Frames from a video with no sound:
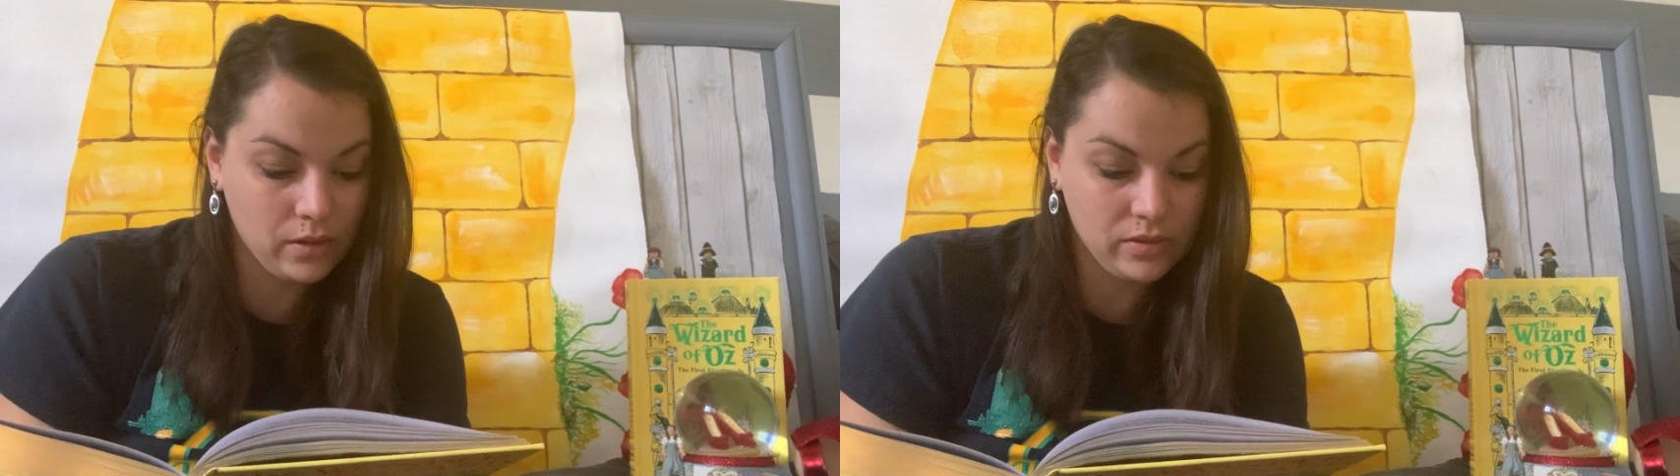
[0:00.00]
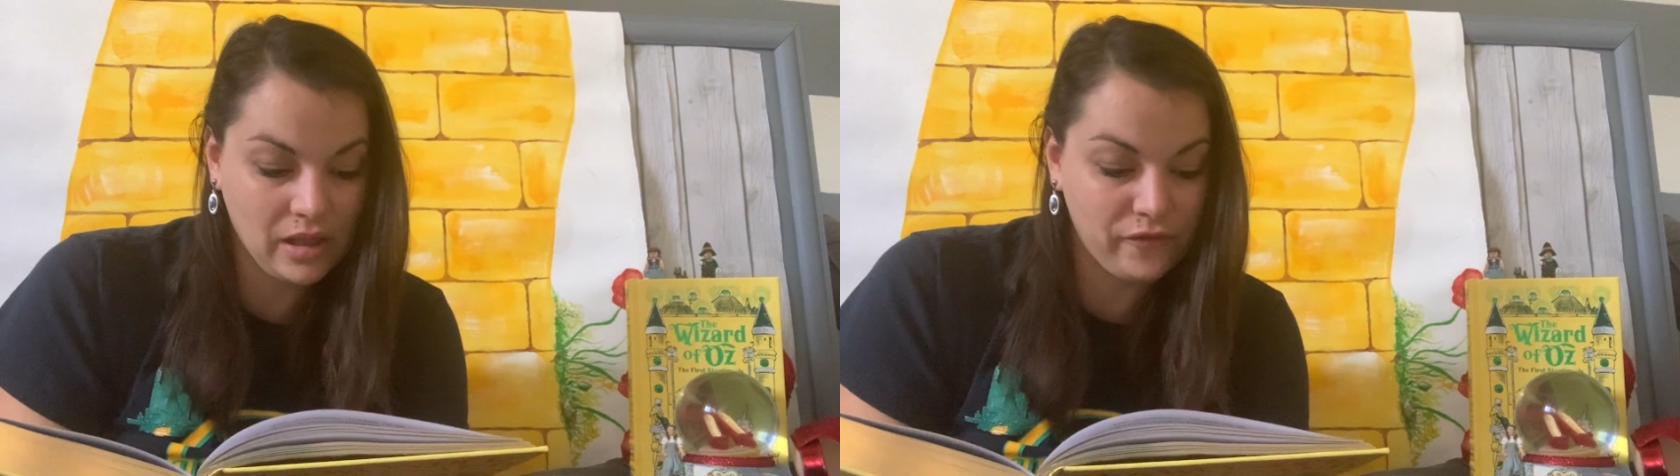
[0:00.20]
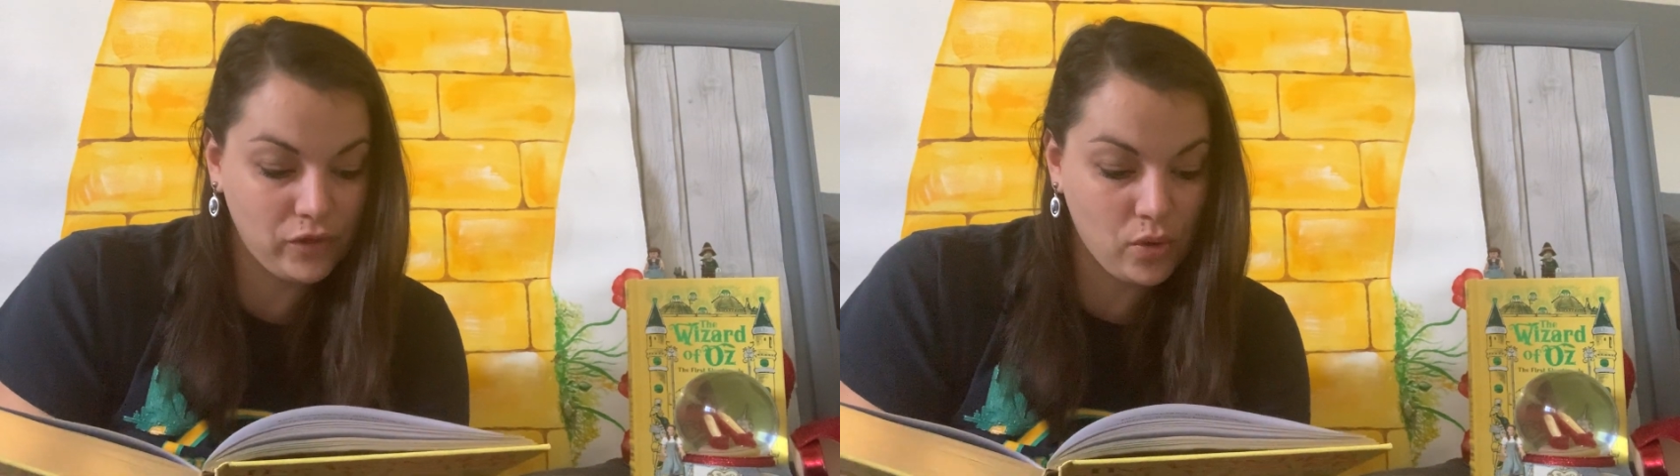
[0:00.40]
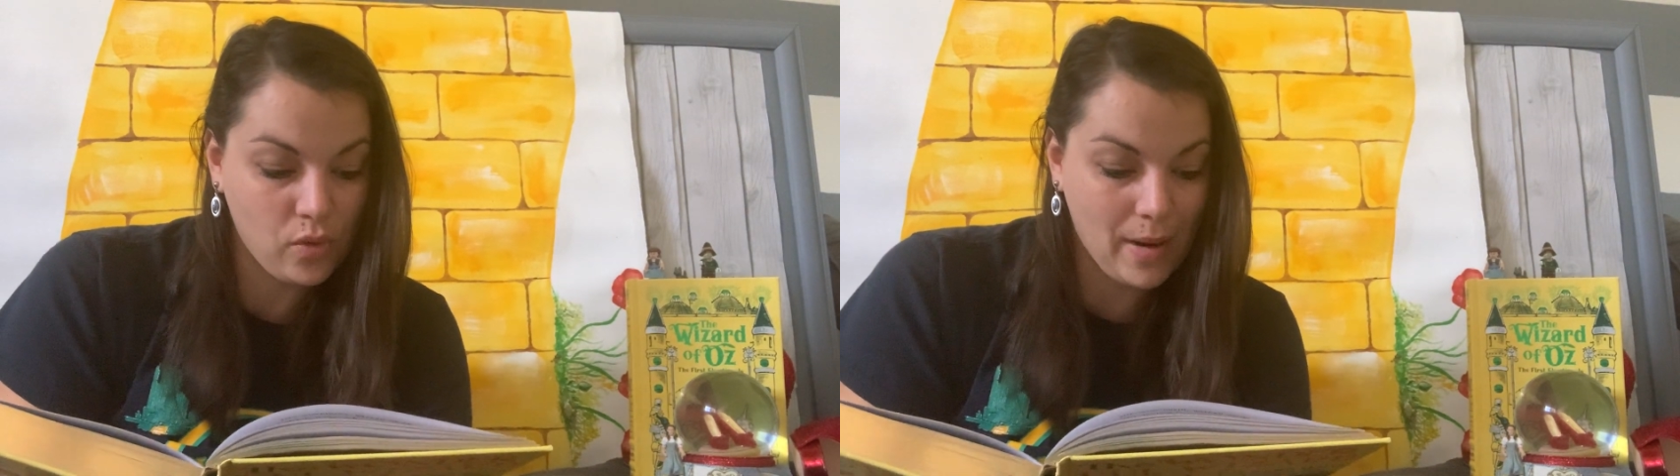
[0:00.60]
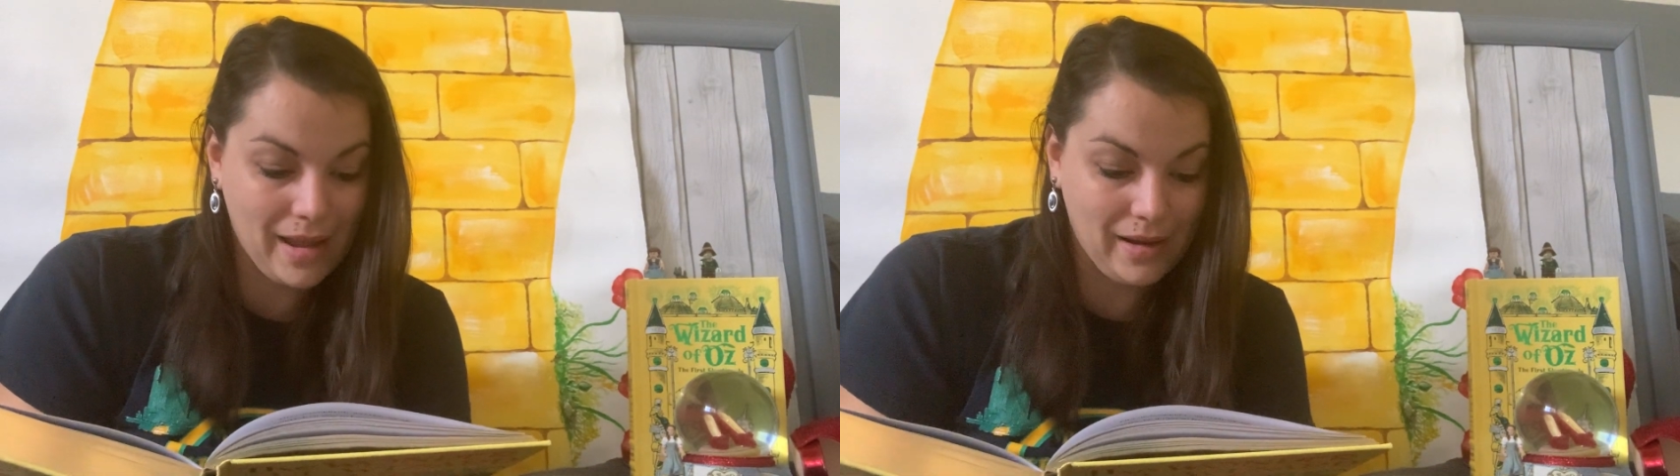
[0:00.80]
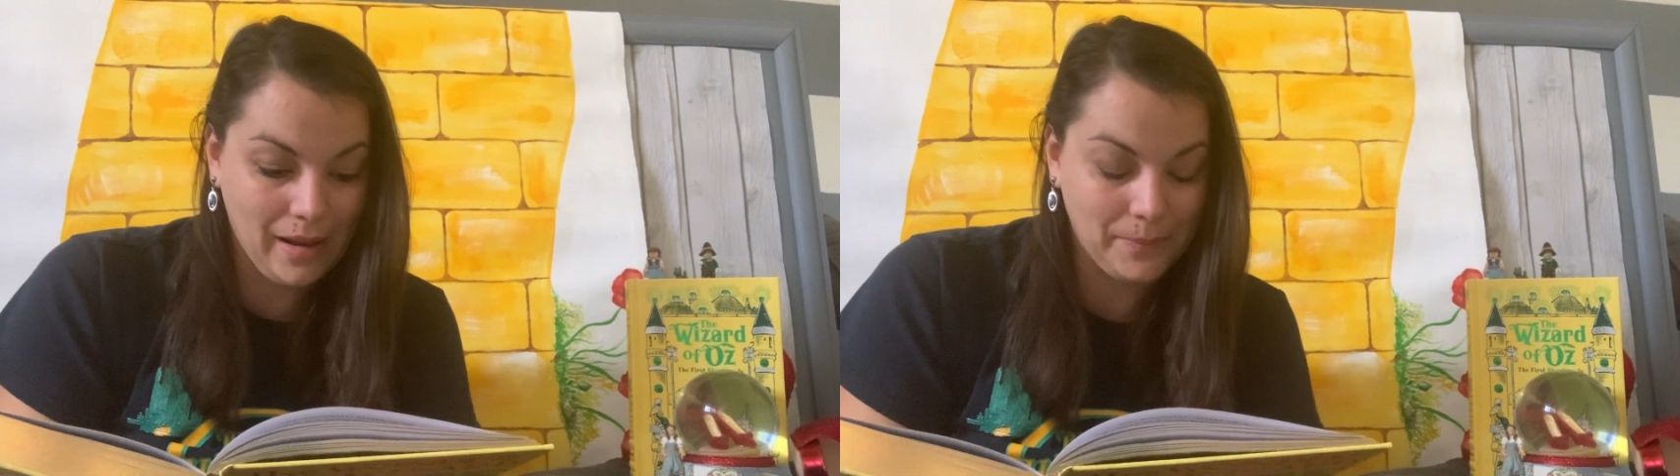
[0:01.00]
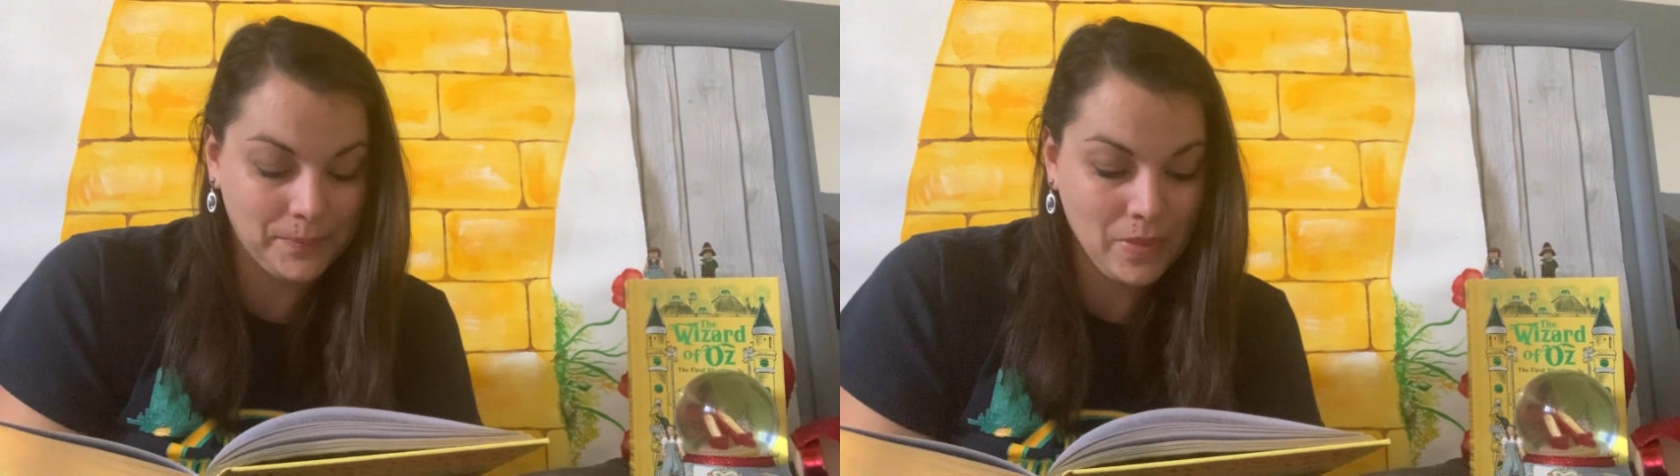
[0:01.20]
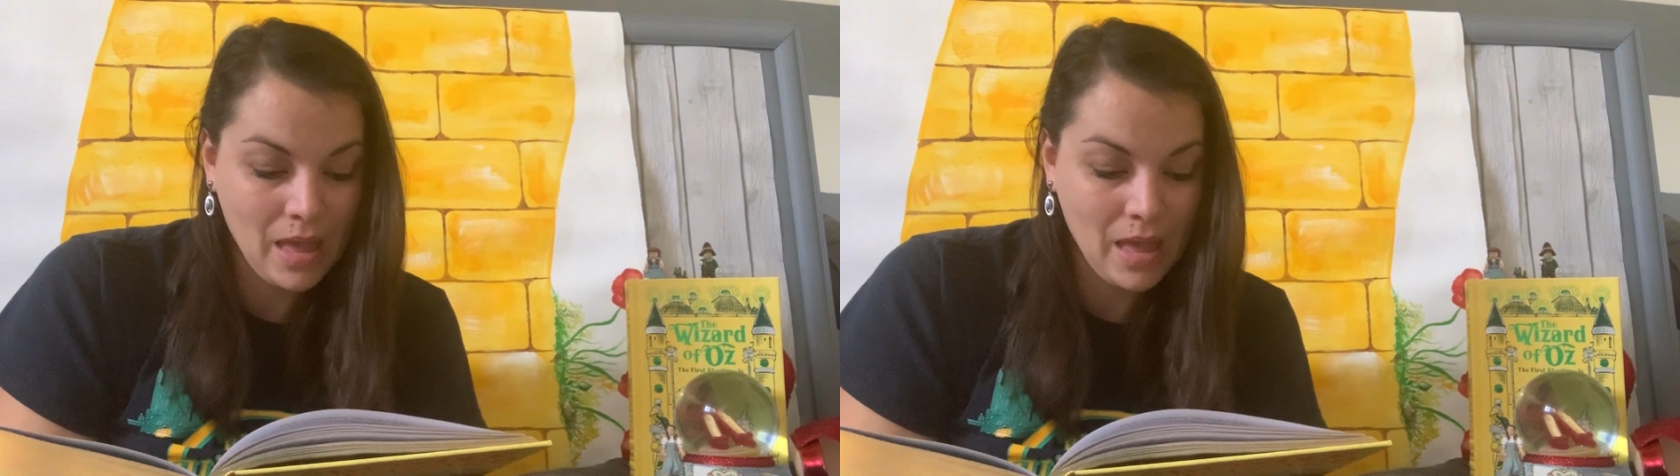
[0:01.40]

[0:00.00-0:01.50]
they flew away again,